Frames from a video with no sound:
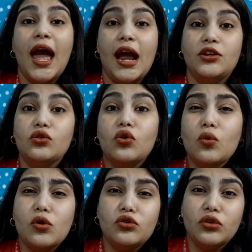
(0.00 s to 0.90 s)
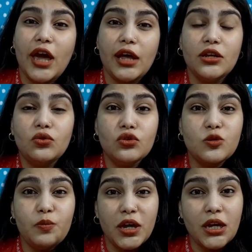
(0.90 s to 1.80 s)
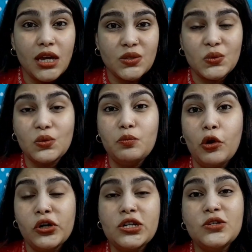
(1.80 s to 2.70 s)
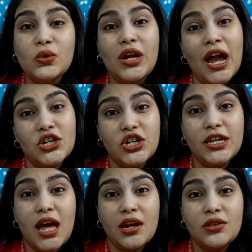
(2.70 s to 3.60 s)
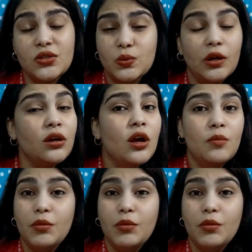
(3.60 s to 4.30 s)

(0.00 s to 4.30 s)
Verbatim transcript: and you don't want to carry those big acetone bottles you can actually carry this one